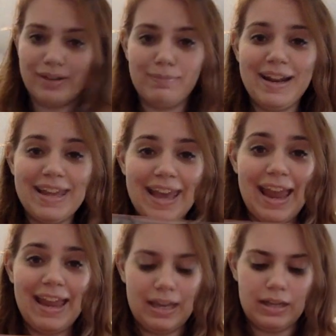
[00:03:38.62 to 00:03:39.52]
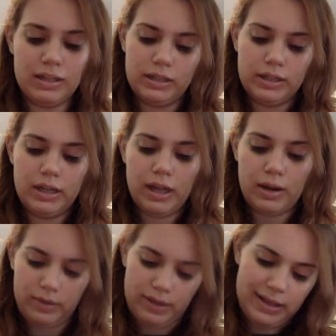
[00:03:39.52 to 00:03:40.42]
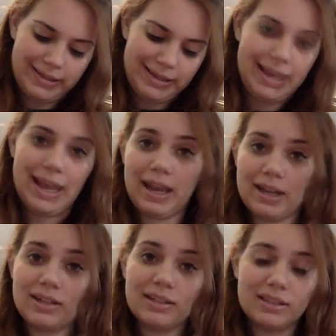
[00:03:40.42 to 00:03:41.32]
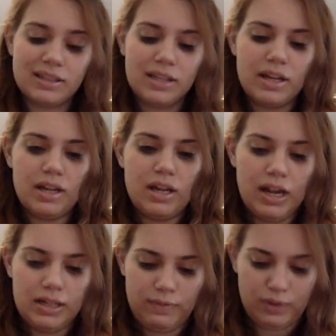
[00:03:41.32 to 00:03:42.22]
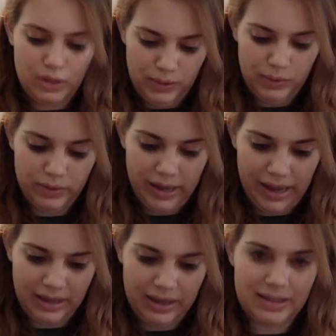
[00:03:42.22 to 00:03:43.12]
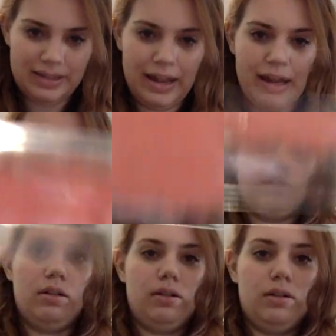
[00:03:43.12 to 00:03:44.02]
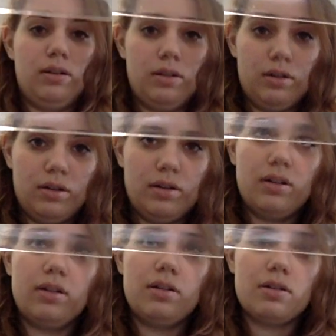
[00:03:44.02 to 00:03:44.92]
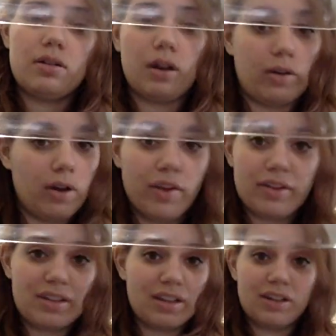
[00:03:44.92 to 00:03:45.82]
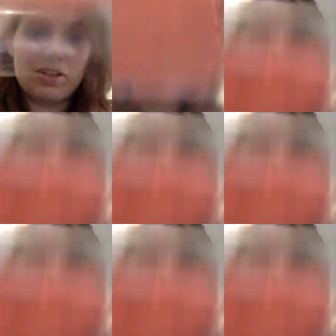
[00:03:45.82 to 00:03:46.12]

to be cake. I don't think it's a cake. It's too like, it's not, I don't know how this is gonna turn